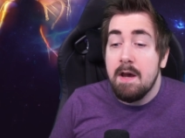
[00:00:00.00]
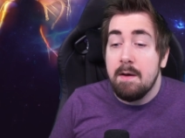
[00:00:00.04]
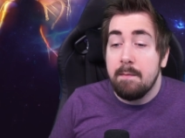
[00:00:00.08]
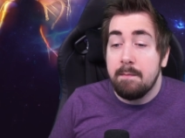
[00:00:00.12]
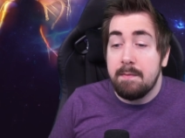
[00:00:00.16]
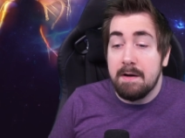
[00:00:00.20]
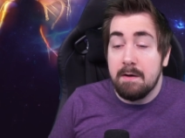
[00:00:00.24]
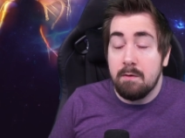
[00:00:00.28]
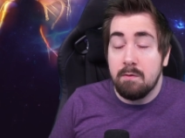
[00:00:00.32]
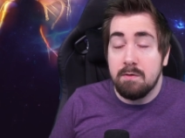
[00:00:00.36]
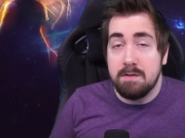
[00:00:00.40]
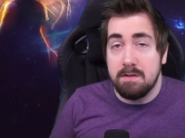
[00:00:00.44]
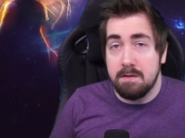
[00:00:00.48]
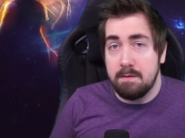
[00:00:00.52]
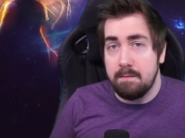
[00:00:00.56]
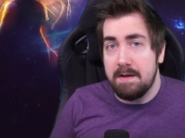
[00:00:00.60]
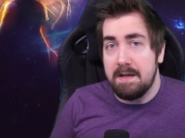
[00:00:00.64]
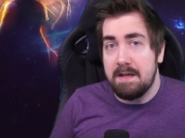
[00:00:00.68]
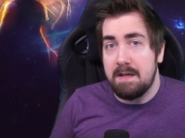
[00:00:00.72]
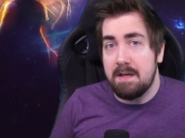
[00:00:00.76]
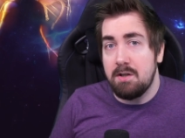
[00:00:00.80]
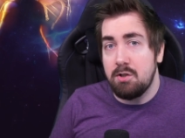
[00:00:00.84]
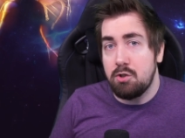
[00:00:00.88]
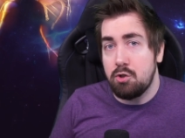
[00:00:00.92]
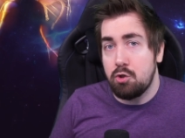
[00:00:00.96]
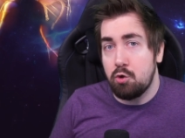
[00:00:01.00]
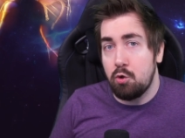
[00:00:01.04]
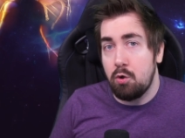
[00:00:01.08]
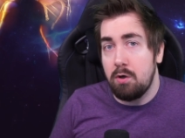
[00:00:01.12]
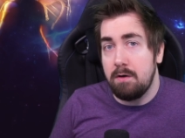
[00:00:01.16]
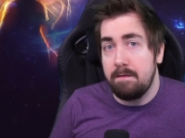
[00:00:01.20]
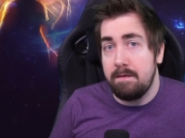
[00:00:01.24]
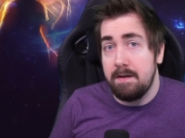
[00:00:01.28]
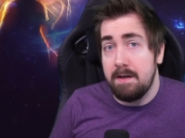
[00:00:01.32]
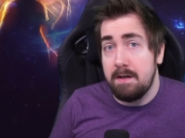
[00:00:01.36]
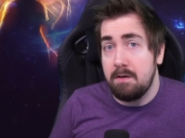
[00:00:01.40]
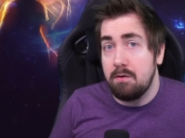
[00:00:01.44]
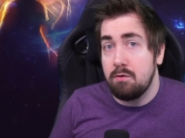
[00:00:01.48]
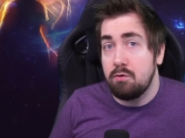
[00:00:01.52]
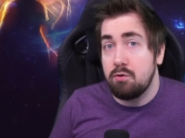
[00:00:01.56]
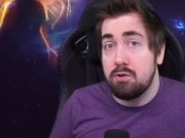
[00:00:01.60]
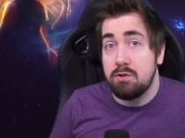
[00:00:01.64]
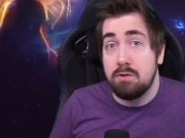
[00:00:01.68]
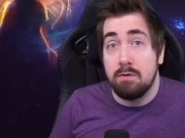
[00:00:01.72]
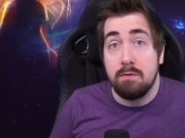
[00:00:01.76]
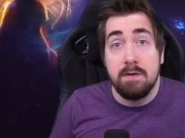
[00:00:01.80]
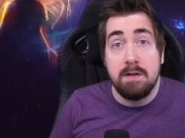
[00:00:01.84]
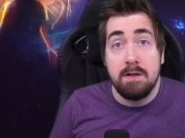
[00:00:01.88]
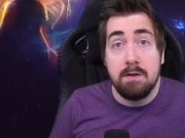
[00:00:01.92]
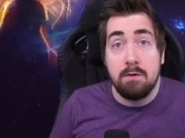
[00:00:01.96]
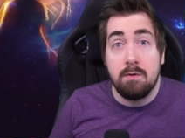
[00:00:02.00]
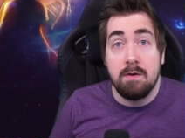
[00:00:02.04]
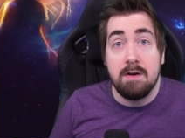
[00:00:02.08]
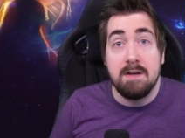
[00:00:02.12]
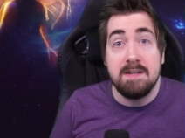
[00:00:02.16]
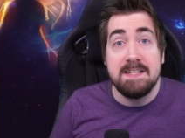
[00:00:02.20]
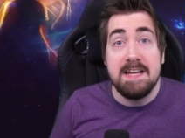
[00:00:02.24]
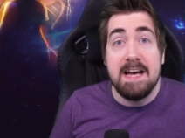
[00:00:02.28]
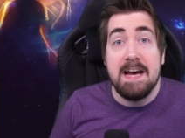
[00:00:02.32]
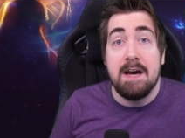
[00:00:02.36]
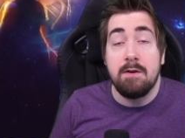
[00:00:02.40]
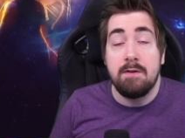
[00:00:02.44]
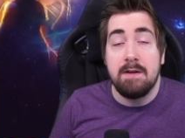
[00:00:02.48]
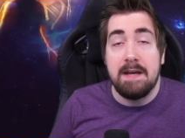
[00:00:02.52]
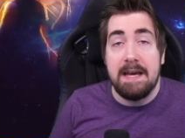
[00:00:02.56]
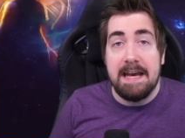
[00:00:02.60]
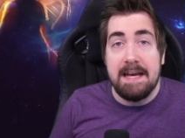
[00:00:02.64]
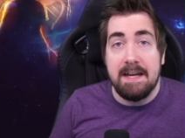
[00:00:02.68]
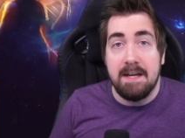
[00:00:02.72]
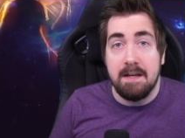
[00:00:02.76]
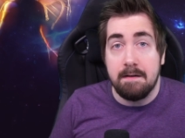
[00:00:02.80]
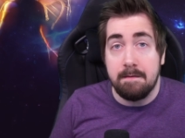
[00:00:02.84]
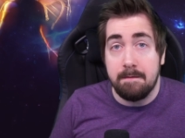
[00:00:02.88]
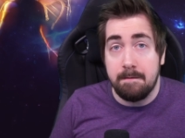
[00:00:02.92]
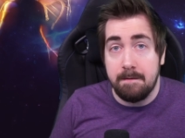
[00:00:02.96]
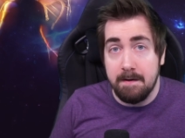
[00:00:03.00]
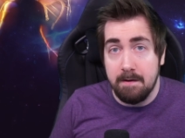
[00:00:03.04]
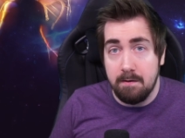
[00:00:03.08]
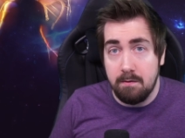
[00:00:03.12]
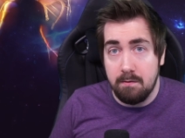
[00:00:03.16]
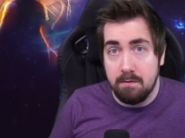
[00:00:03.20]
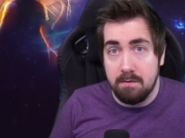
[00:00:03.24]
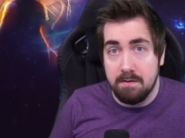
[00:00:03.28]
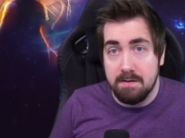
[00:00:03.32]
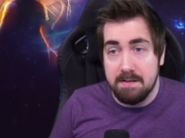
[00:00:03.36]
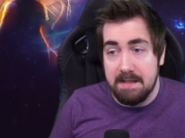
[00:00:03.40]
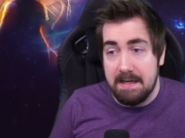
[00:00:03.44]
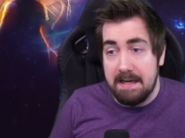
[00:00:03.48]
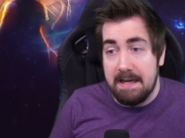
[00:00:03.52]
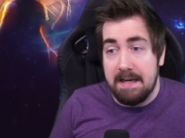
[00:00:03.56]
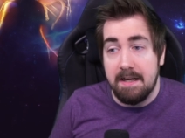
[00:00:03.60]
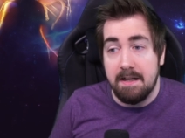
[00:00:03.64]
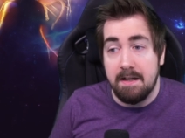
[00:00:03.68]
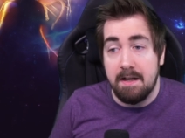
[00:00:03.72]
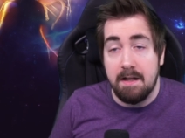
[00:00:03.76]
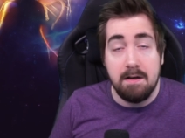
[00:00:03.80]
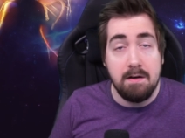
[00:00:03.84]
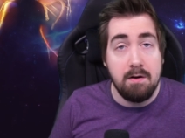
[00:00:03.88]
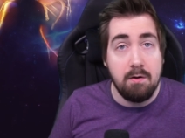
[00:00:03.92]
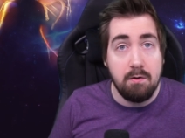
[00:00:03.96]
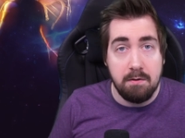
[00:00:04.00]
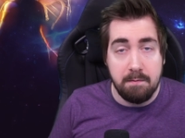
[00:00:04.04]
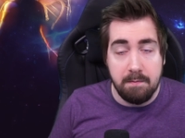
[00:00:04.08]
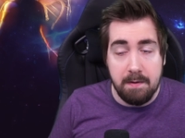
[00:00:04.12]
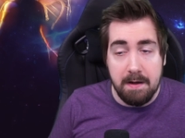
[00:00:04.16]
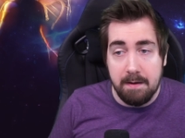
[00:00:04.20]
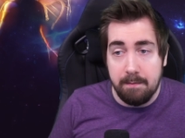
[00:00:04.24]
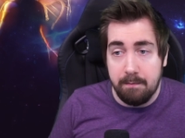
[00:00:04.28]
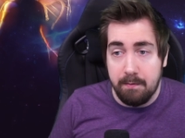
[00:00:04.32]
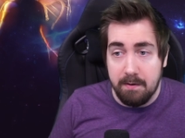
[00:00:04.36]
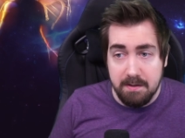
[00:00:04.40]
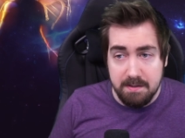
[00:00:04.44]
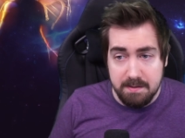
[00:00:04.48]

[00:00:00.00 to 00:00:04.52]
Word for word: But I wanted to make a short video showing you guys how to edit filters in Notepad++